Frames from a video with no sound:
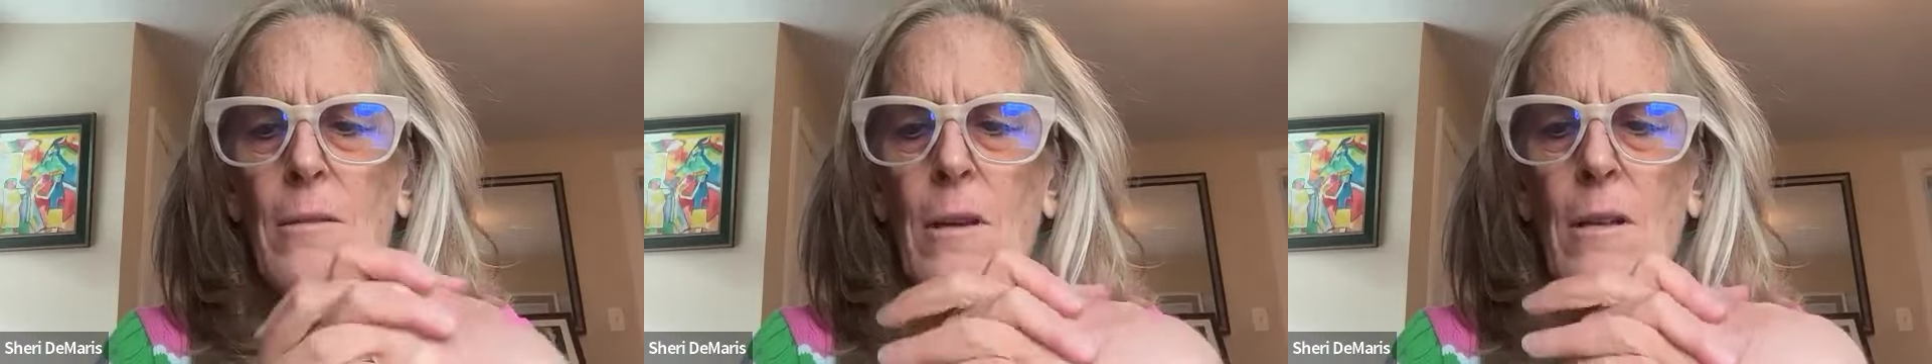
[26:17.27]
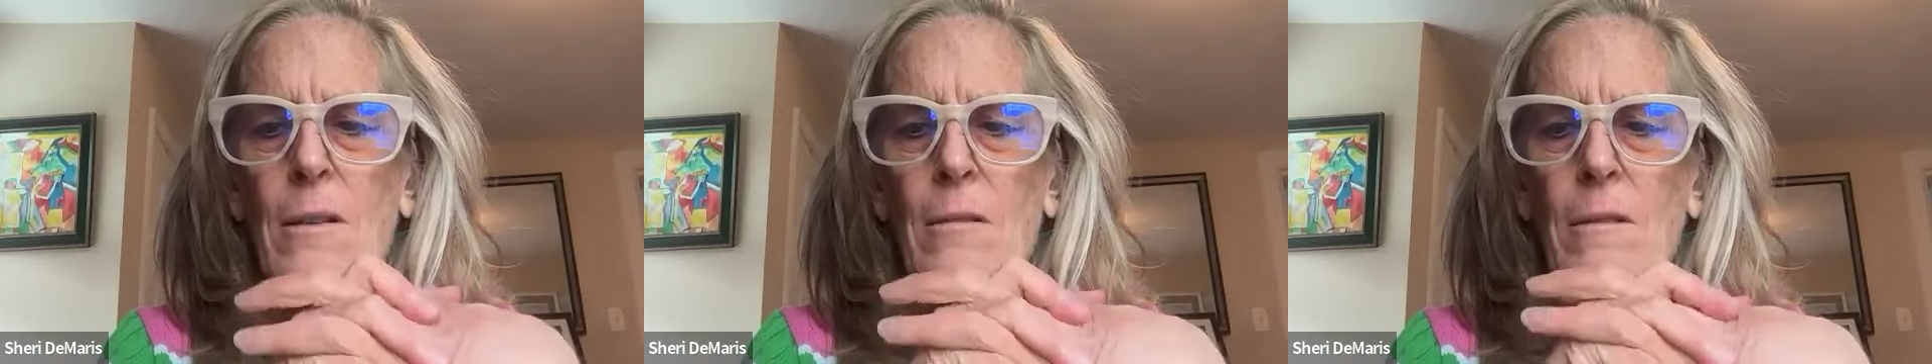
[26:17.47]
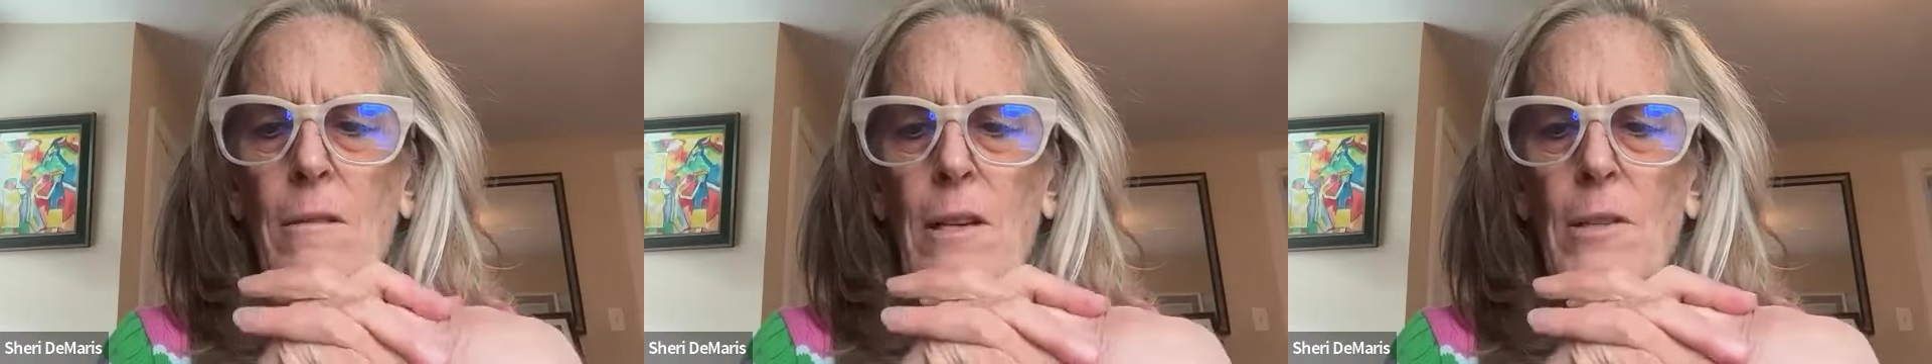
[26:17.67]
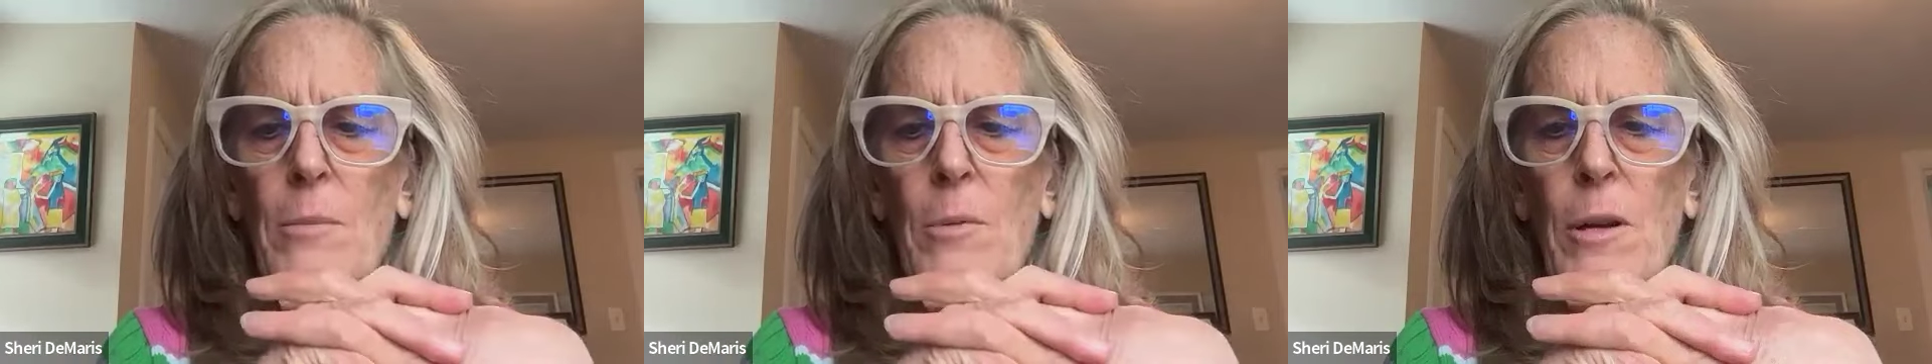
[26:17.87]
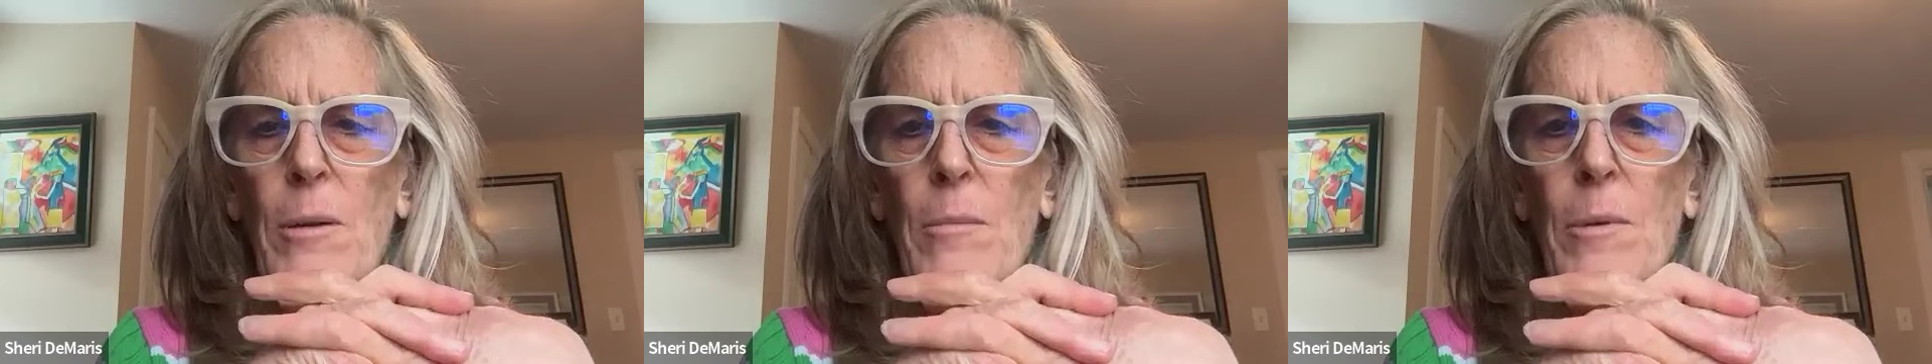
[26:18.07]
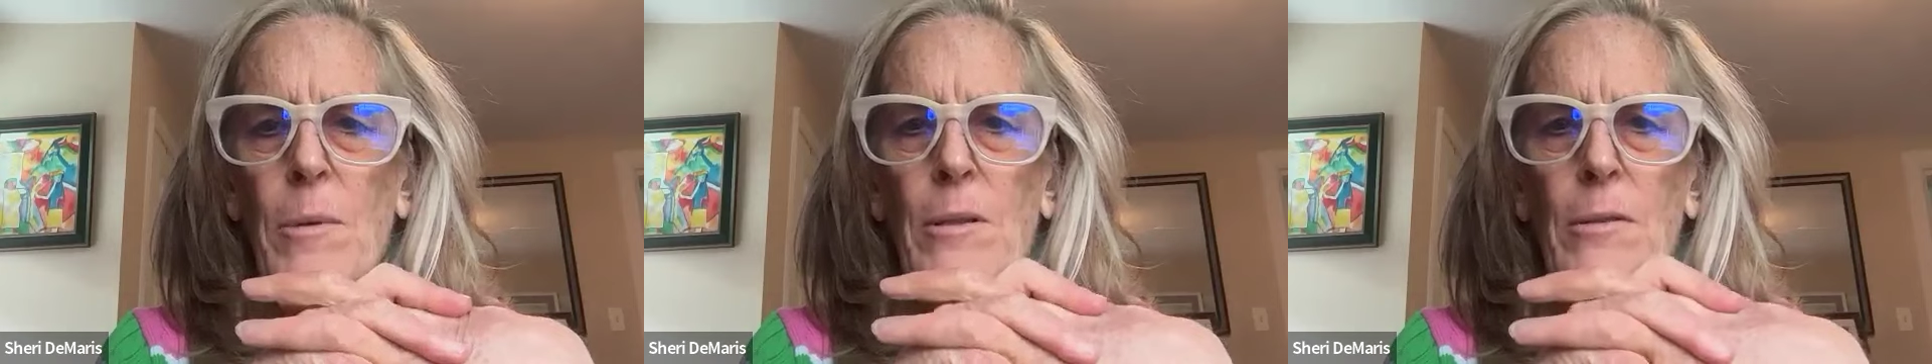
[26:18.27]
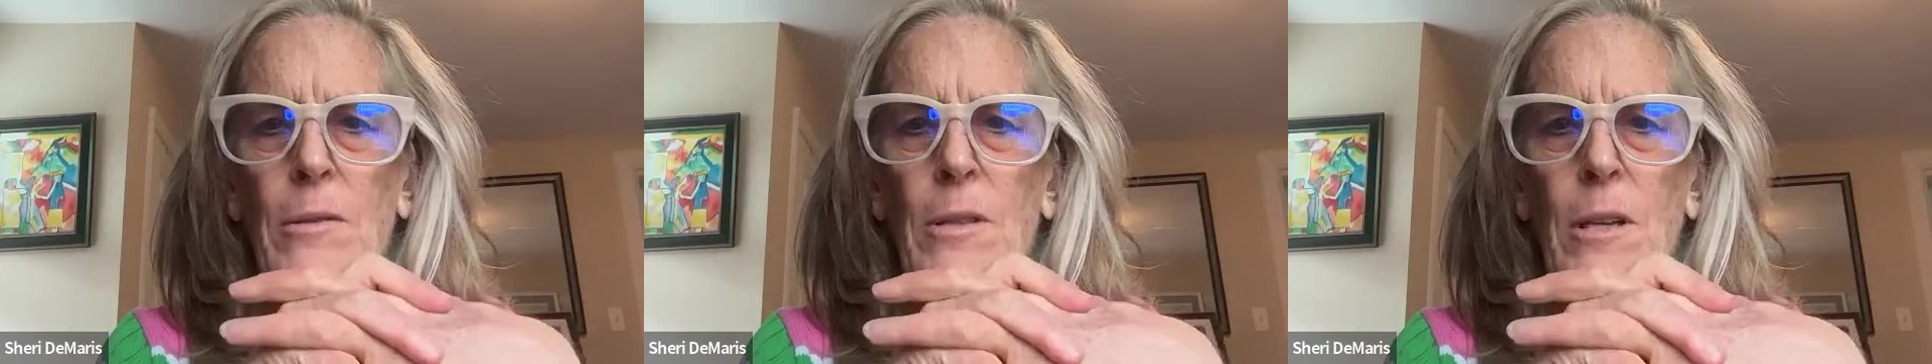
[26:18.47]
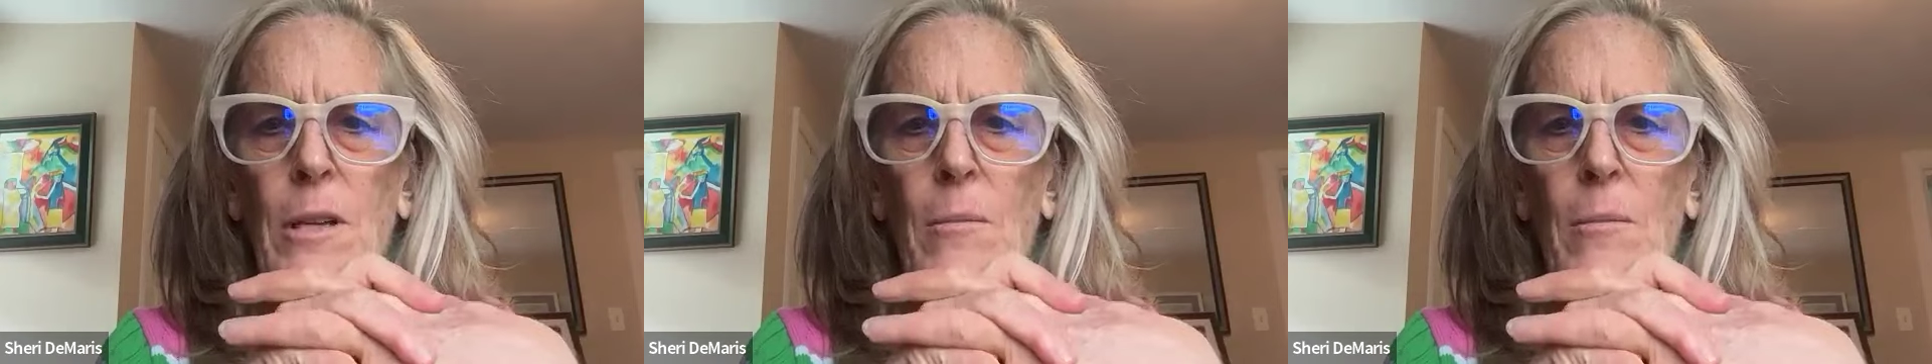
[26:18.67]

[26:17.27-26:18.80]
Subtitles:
other rice bran pickles